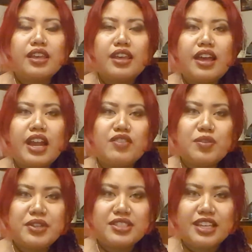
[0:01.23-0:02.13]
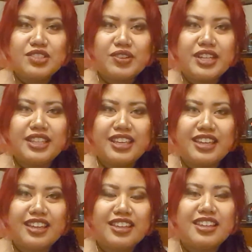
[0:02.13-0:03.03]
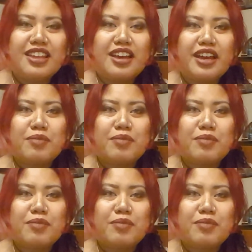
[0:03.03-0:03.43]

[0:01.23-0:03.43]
Hi everyone, it's Adrienne Leah. I'm